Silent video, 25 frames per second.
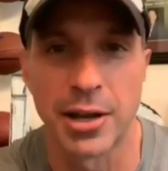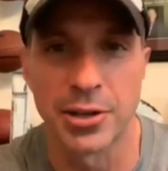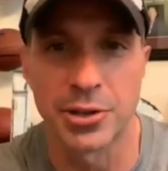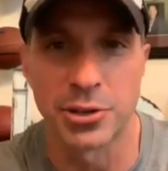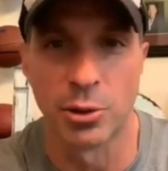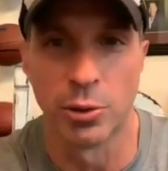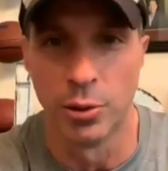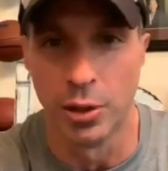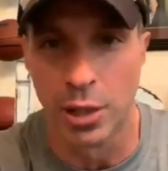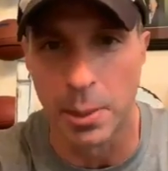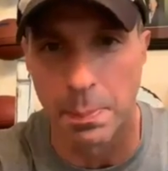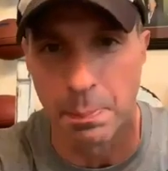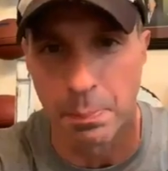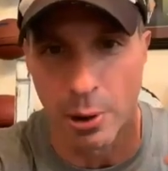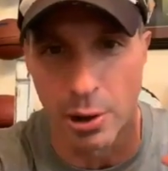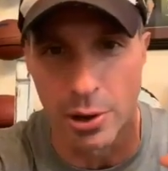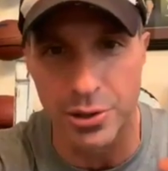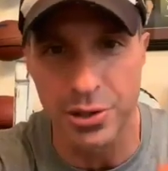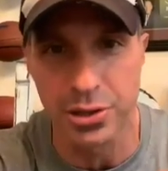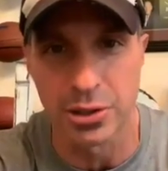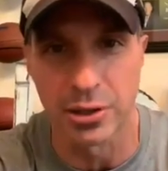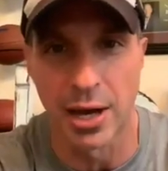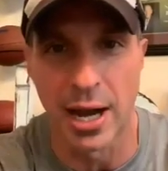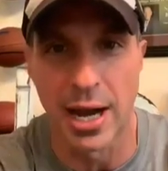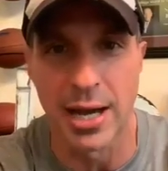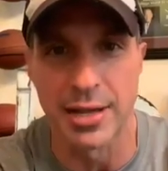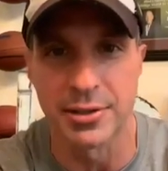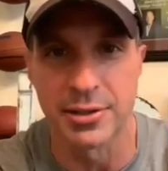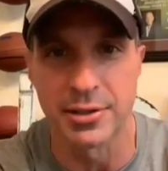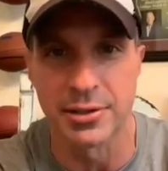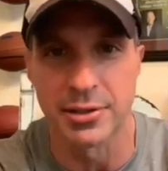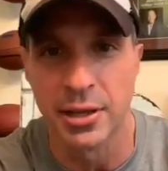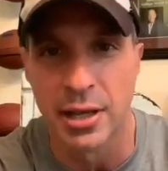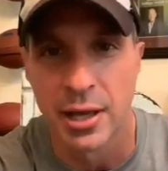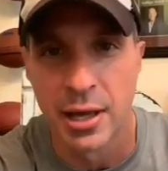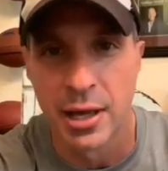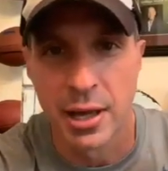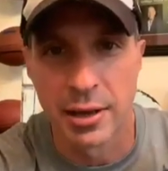So it really
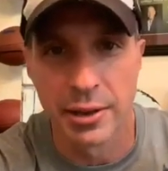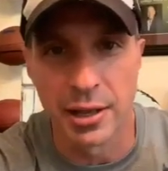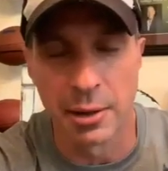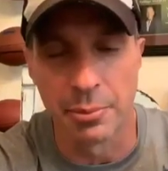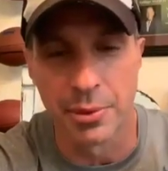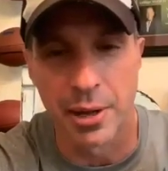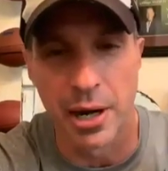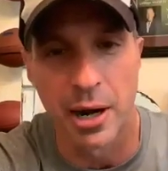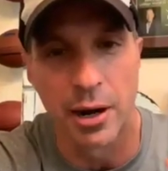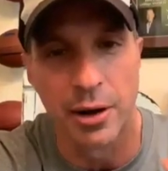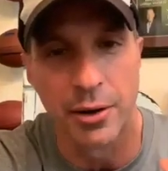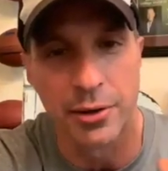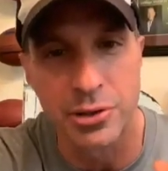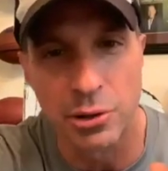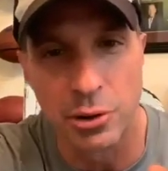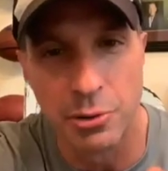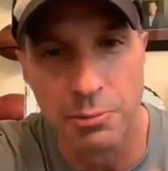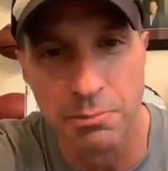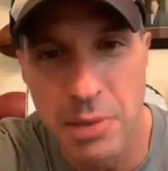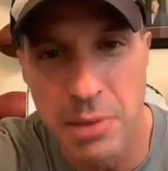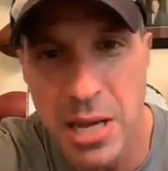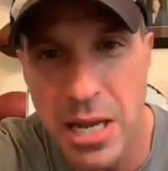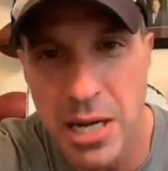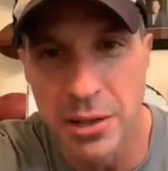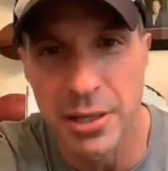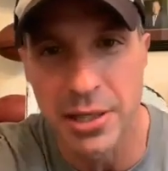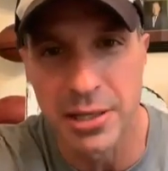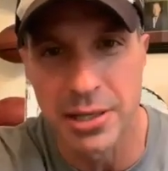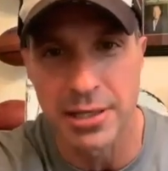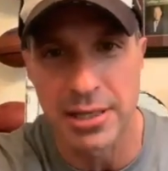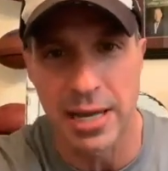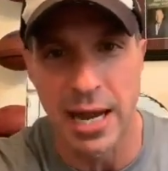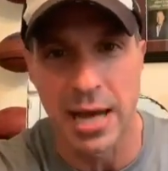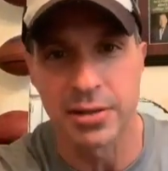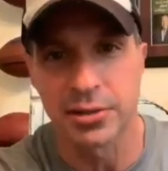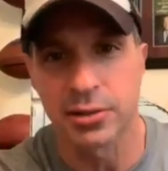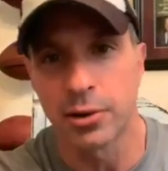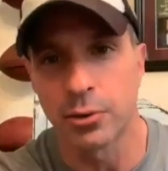personalizes them there. So immediately these
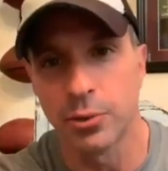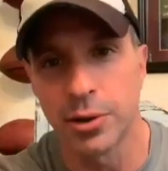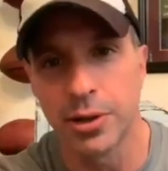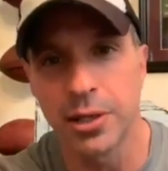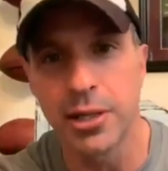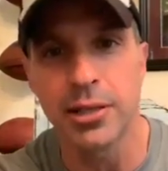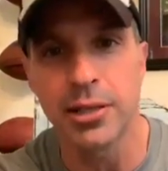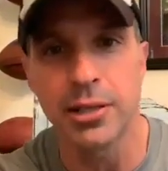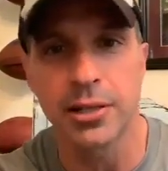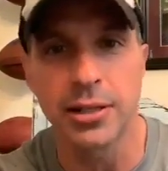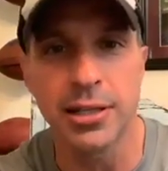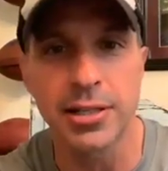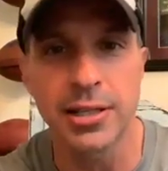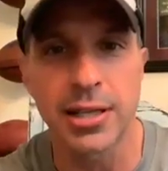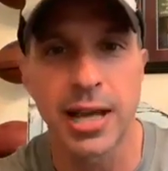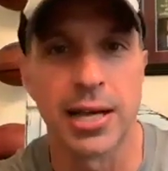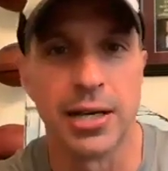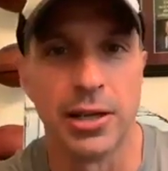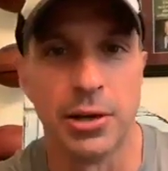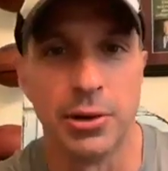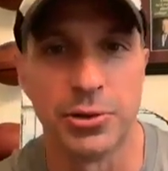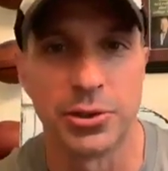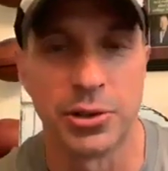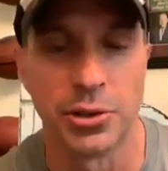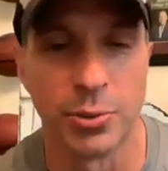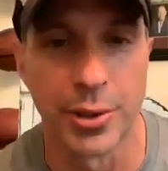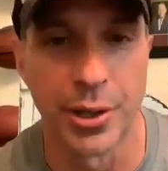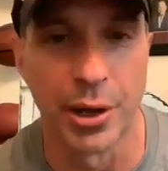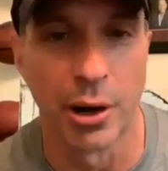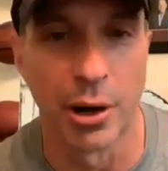guys are like, well, they, this guy knows who we